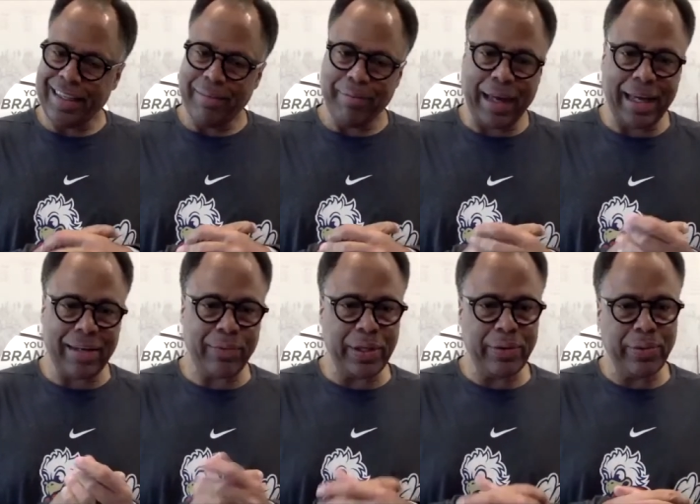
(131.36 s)
And
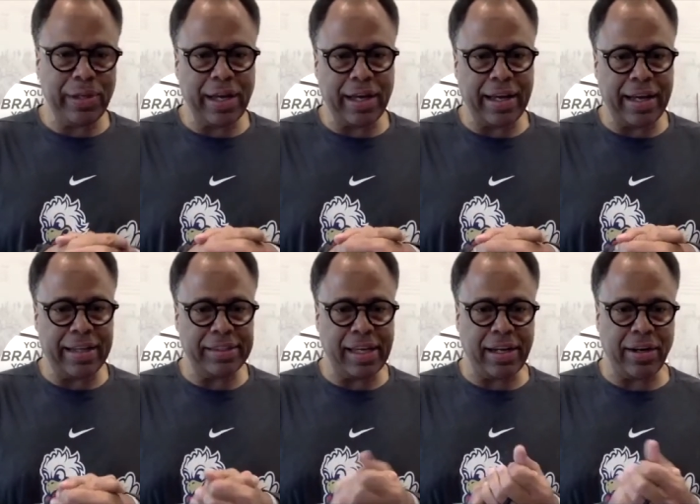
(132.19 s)
we got guys
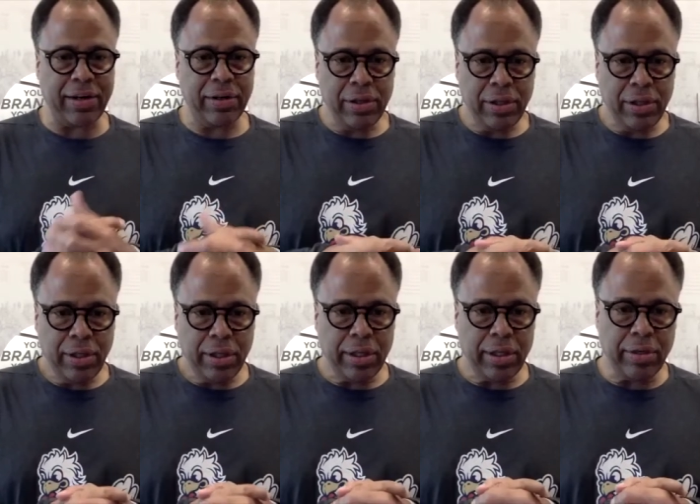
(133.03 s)
that are
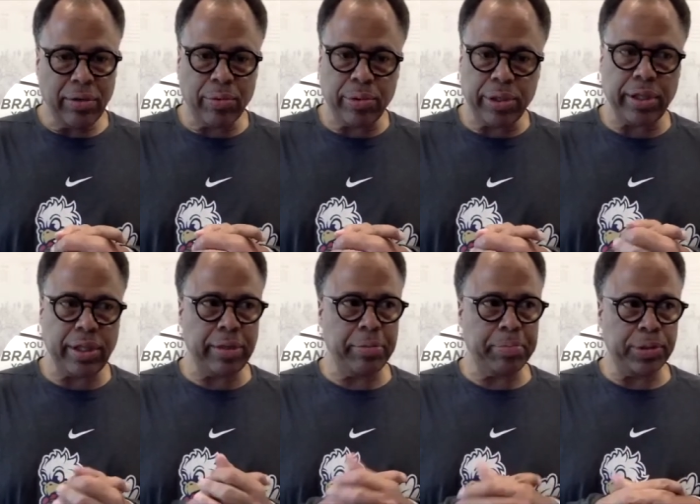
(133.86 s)

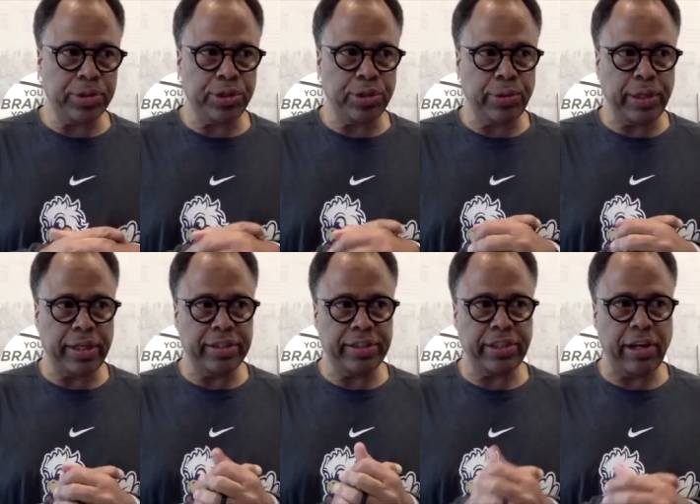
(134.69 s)
really pursuing a
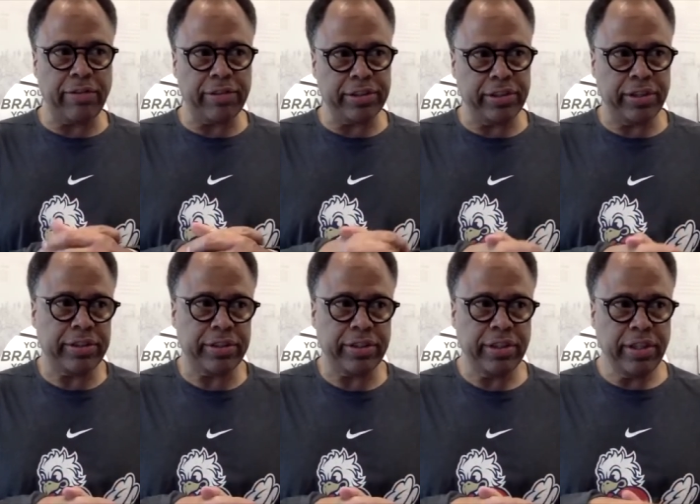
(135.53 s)

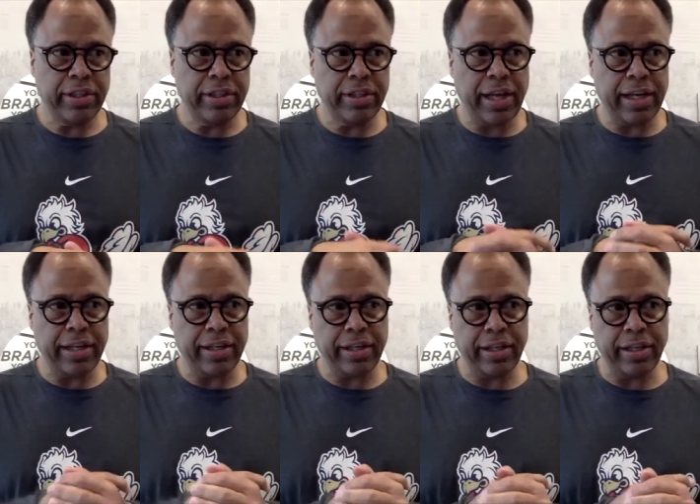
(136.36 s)
selflessness that
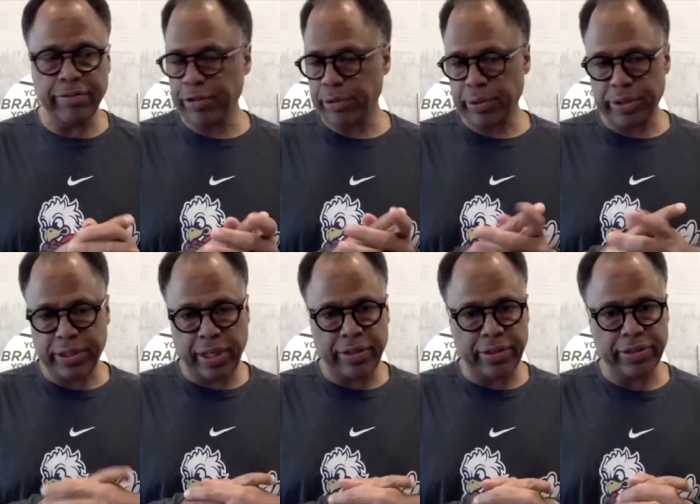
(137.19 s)
can influence
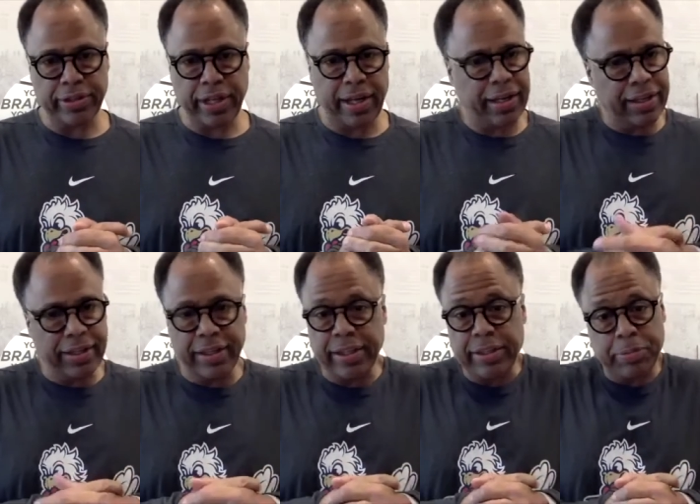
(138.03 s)
others. I
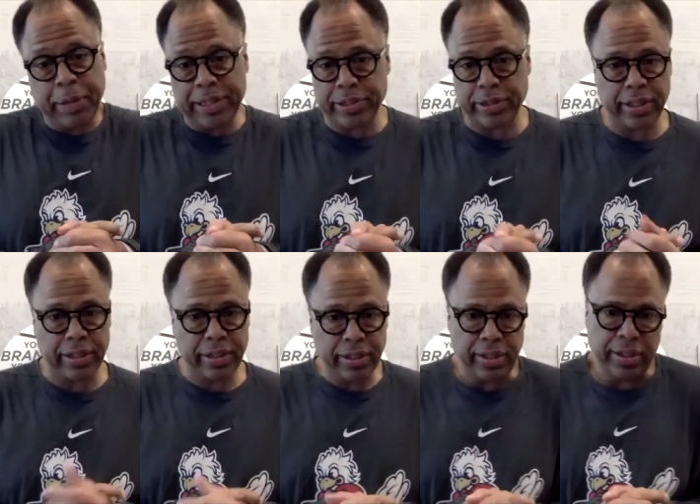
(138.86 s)
think it's special.
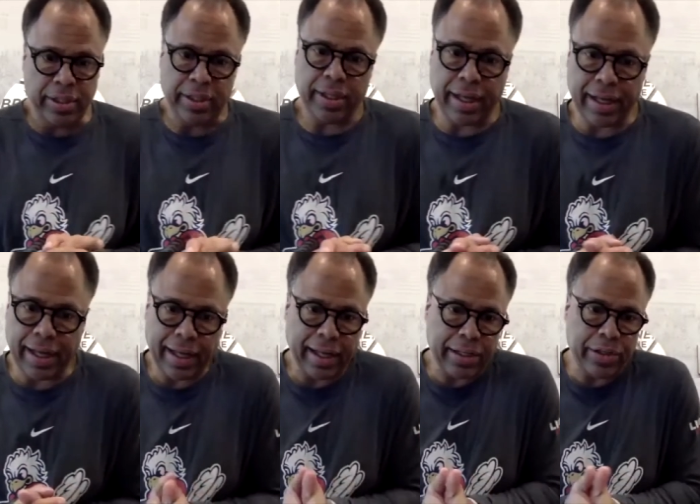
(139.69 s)

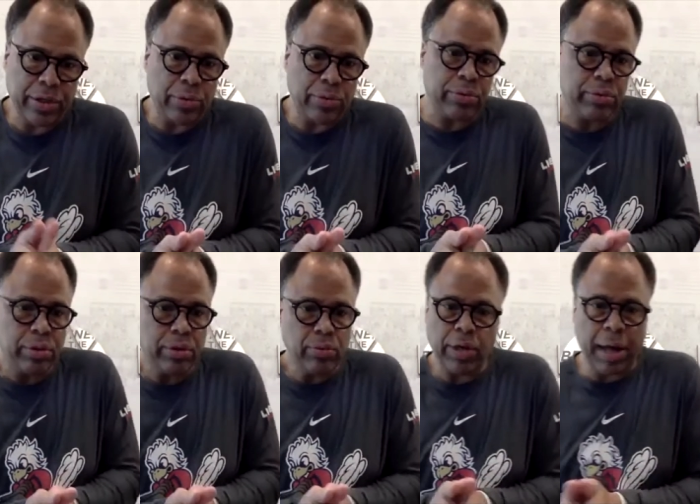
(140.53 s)
We're
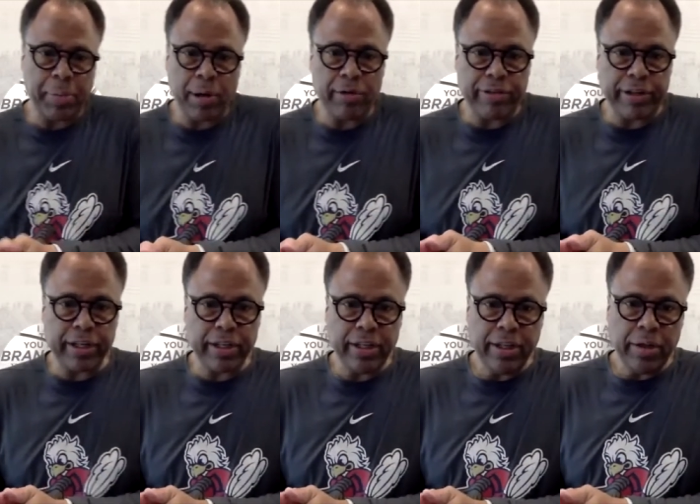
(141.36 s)
not perfect,
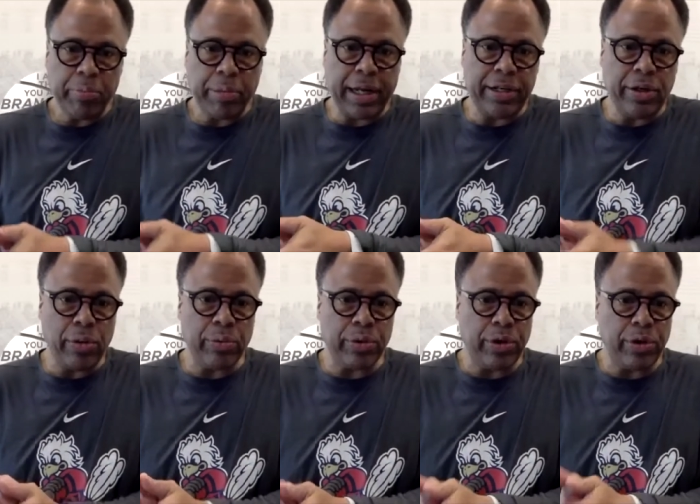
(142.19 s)
but I
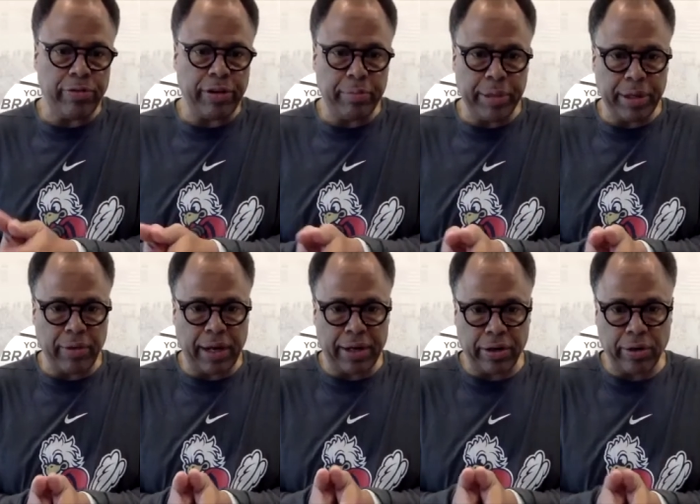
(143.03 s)
don't know if I've been
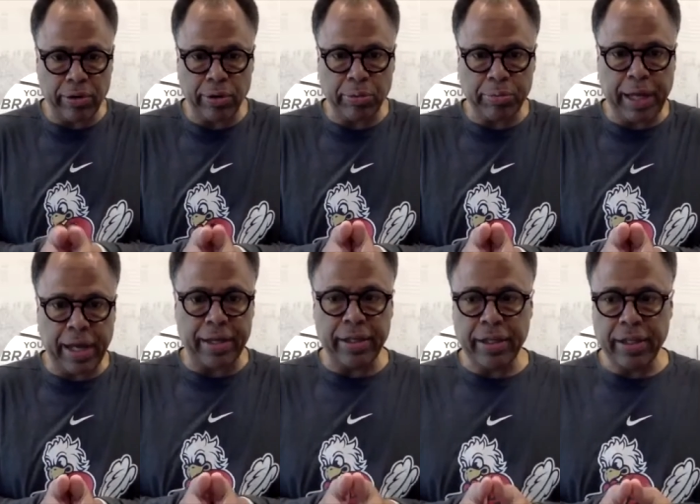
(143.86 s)
around a group that